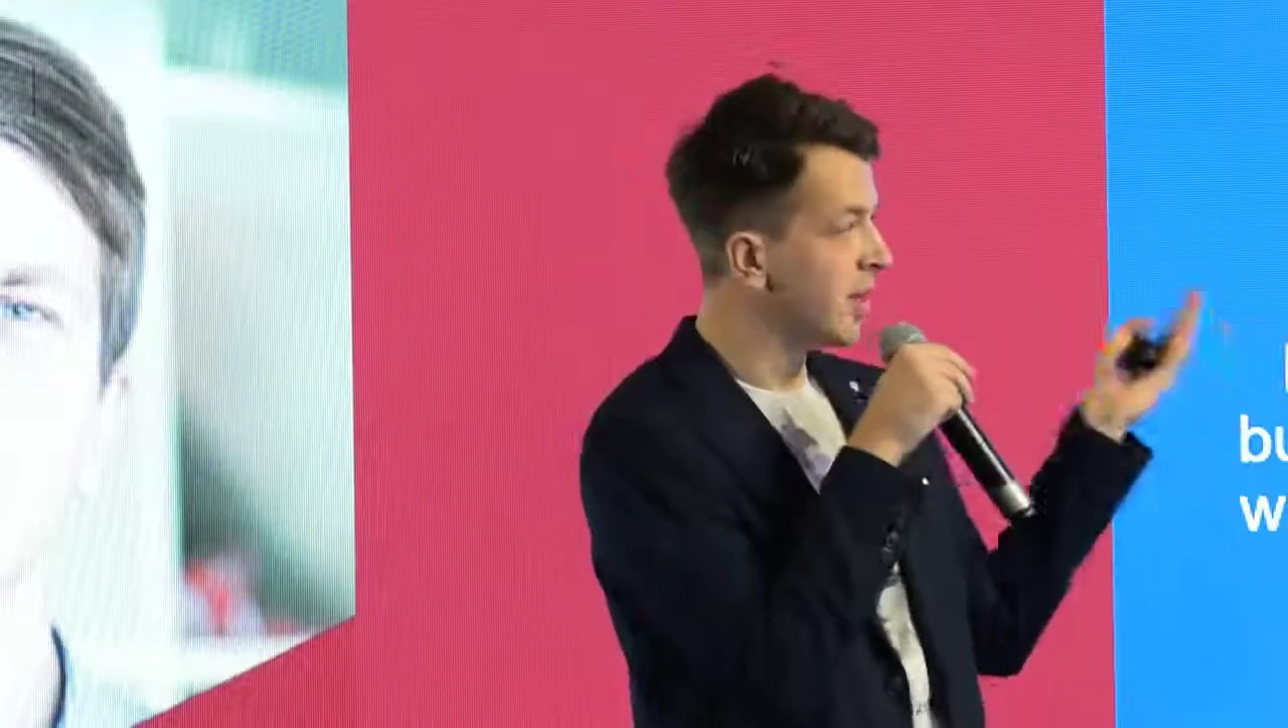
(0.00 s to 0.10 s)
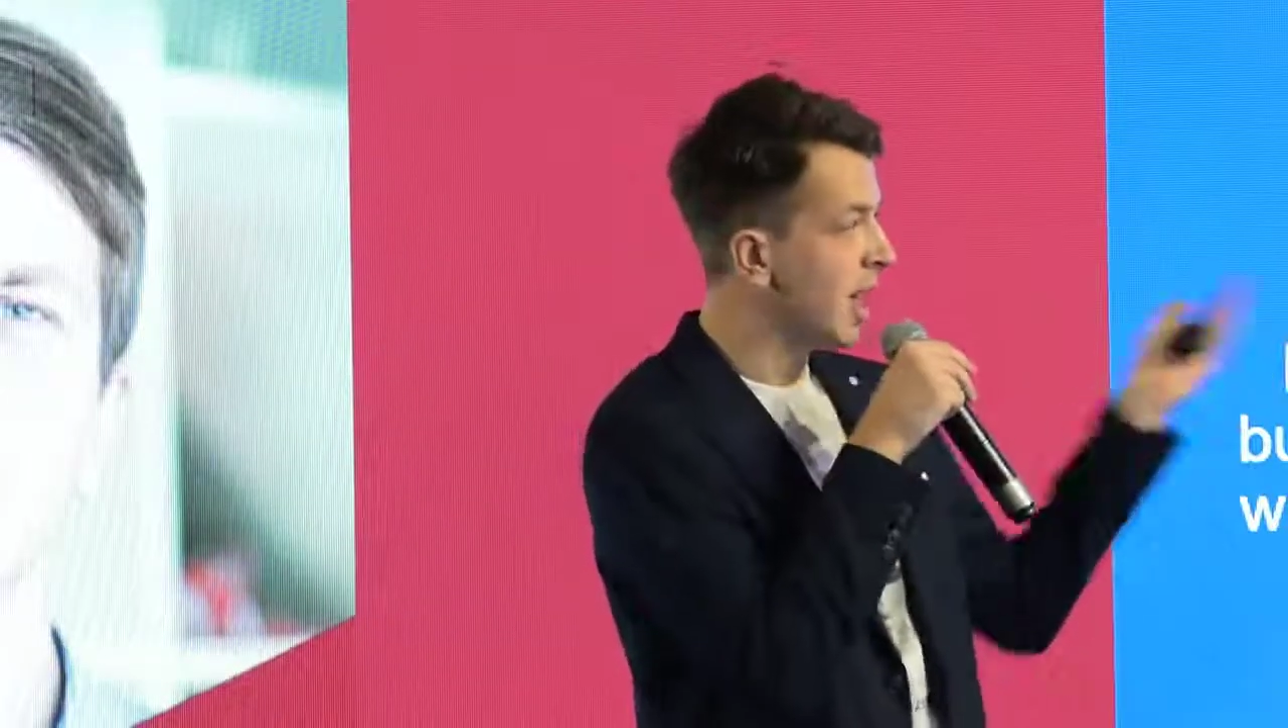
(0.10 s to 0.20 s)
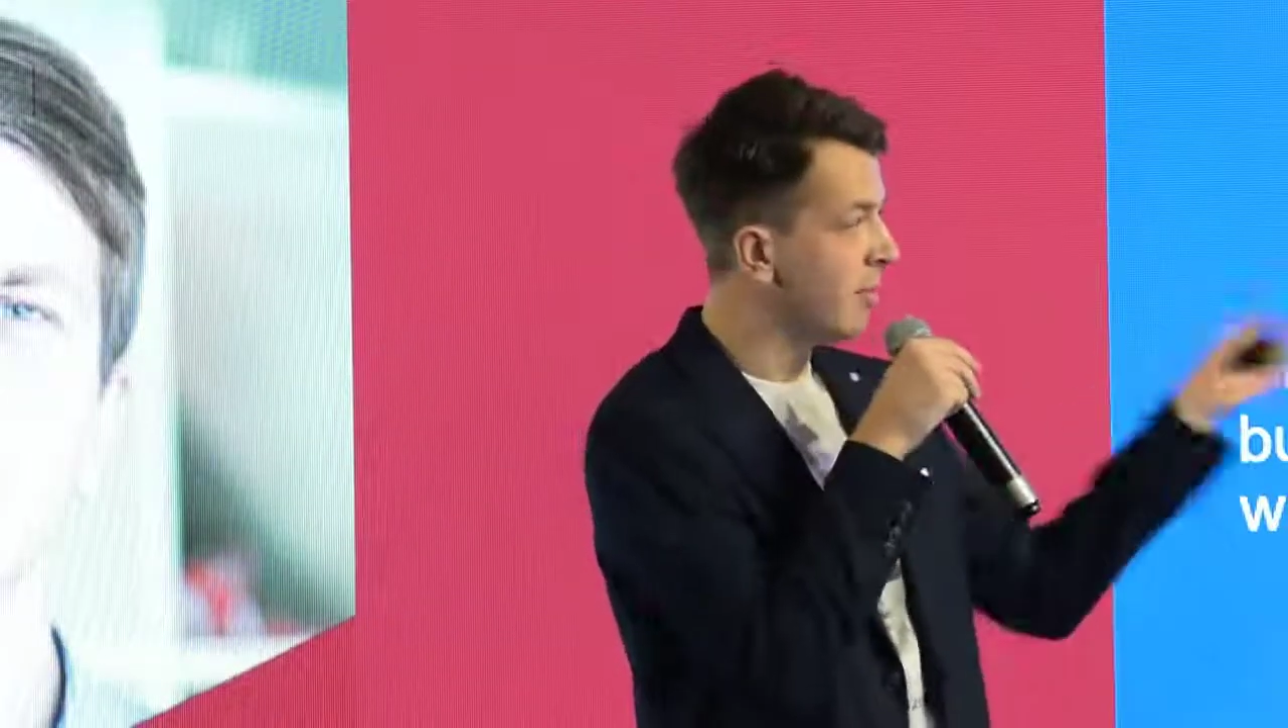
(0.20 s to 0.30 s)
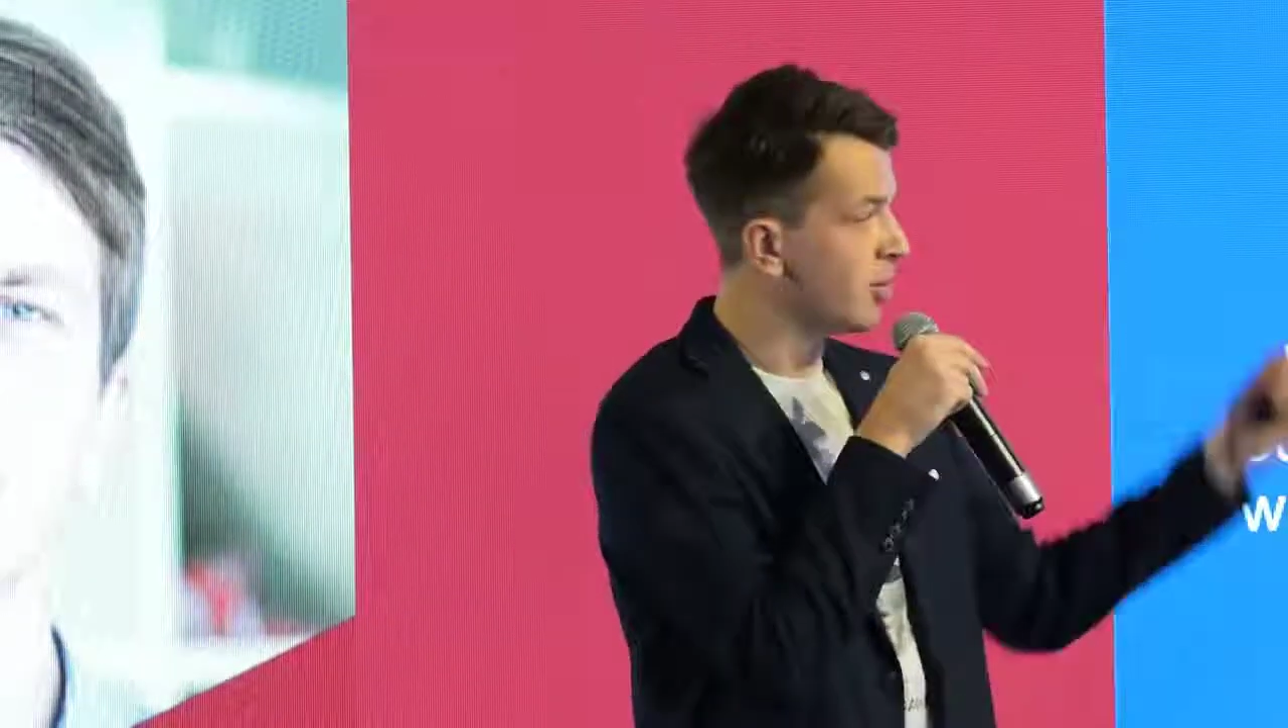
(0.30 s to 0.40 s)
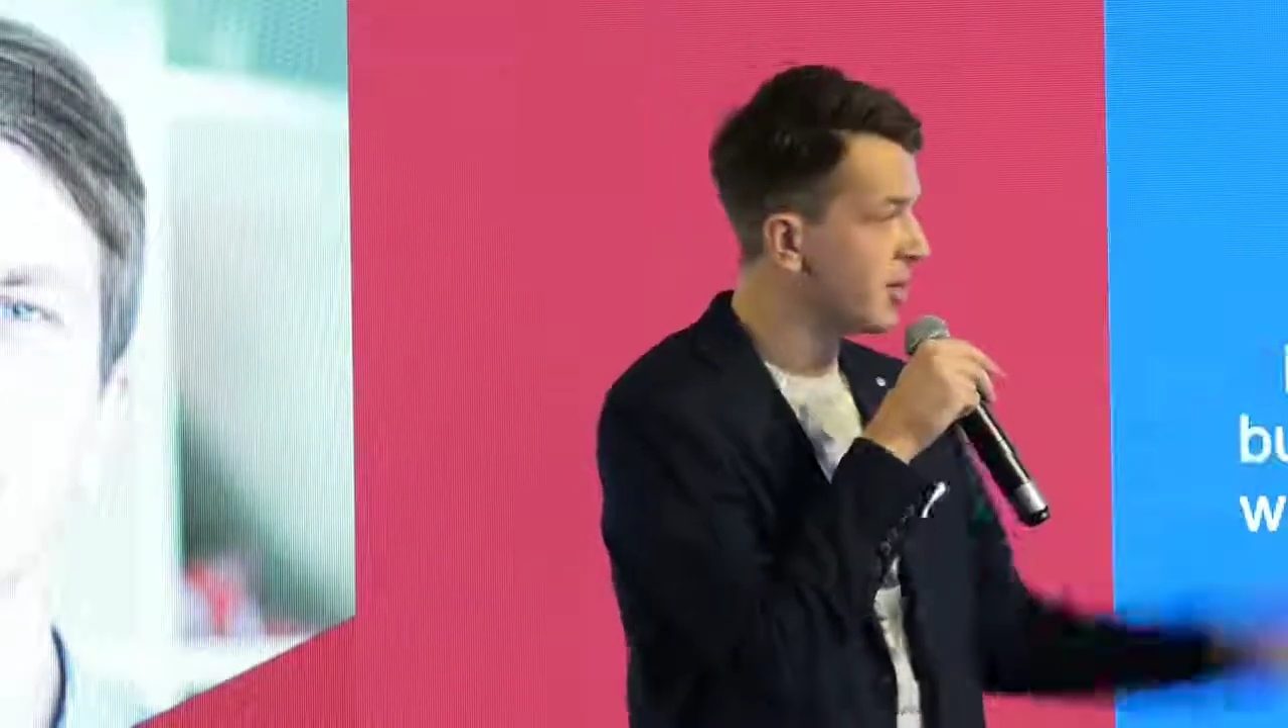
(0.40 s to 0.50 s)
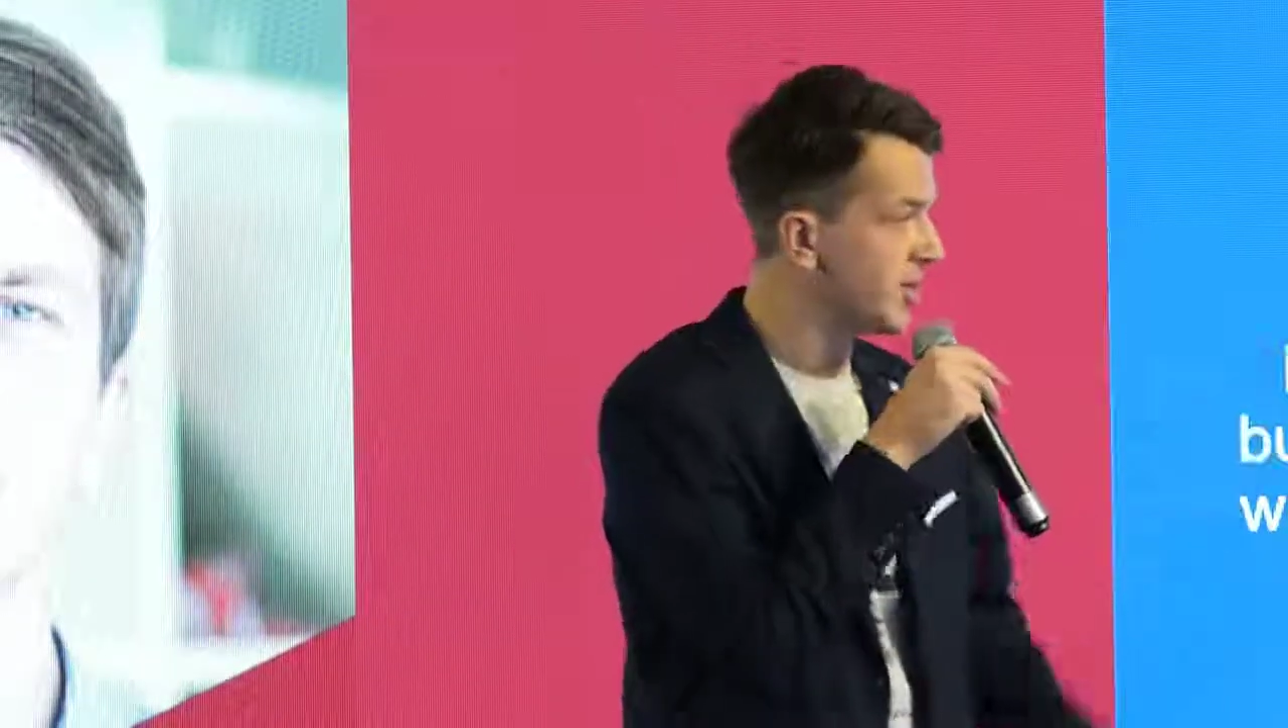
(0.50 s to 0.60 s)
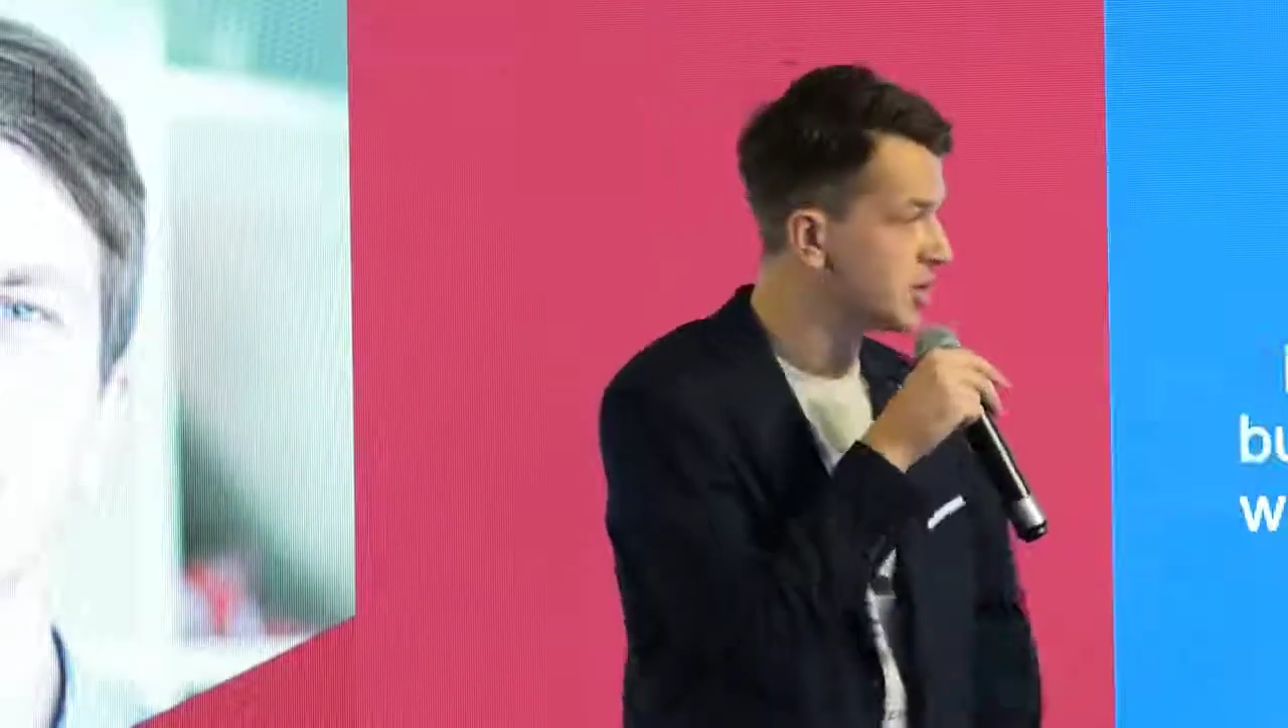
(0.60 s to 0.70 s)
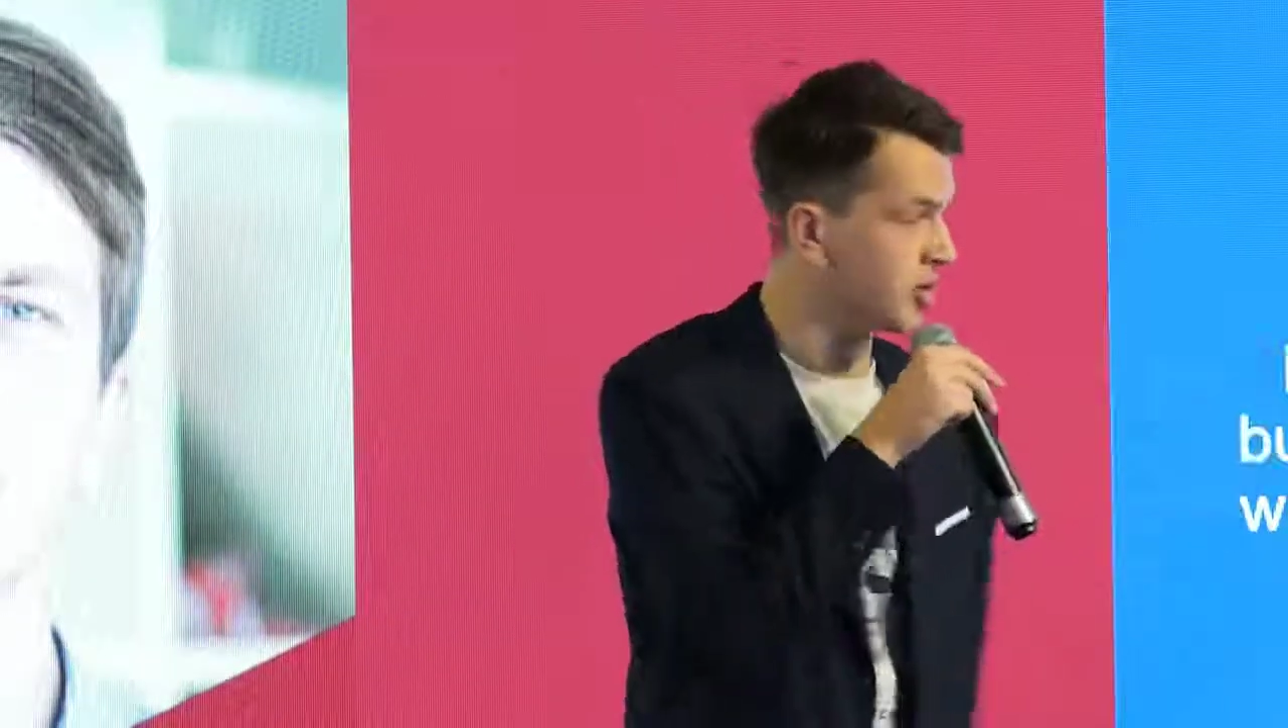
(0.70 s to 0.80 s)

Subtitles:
employees